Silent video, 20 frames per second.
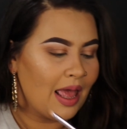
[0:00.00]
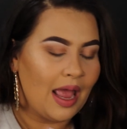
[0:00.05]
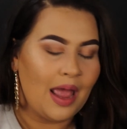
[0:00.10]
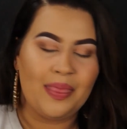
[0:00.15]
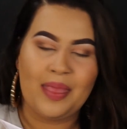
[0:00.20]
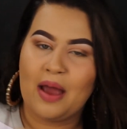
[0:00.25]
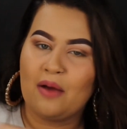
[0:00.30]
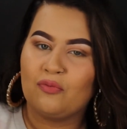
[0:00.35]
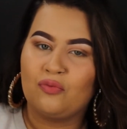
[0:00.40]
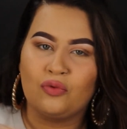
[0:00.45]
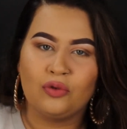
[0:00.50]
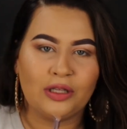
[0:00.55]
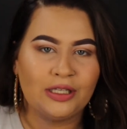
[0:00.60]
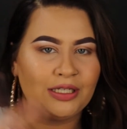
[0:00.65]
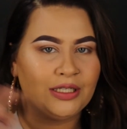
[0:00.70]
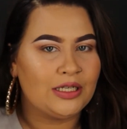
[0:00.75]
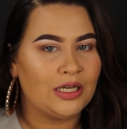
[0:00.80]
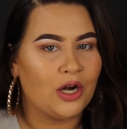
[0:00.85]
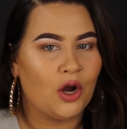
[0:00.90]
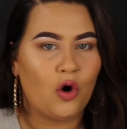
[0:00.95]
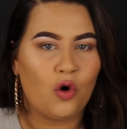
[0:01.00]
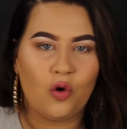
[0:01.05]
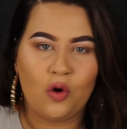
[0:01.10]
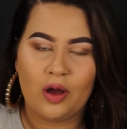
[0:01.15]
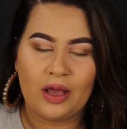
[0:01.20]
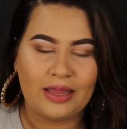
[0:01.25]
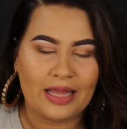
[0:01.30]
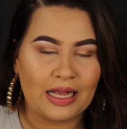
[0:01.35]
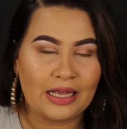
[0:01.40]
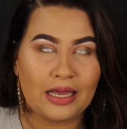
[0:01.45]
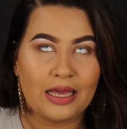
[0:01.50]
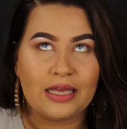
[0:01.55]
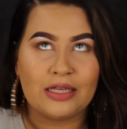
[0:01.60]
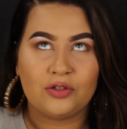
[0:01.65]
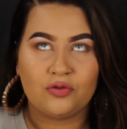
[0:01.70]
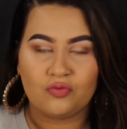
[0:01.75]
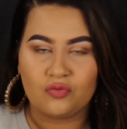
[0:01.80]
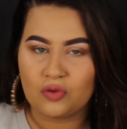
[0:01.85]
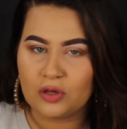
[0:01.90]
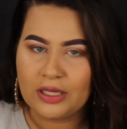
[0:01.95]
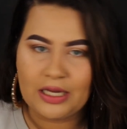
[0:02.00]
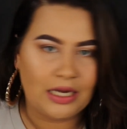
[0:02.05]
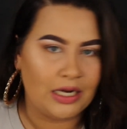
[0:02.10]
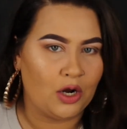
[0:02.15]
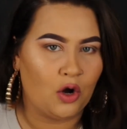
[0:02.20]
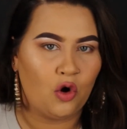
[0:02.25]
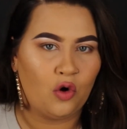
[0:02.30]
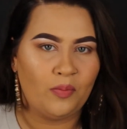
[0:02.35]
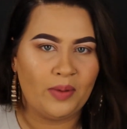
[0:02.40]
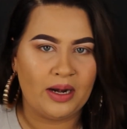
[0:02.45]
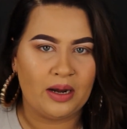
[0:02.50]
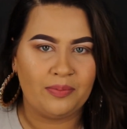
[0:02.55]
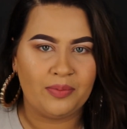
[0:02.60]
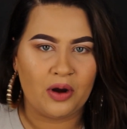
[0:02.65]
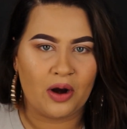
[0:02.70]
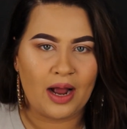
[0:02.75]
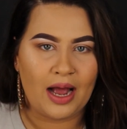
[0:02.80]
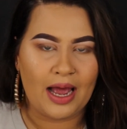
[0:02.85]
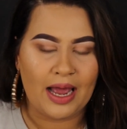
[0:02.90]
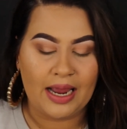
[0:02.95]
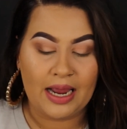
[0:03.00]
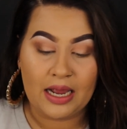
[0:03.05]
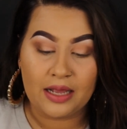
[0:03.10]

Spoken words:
And that is really gonna open up your eye,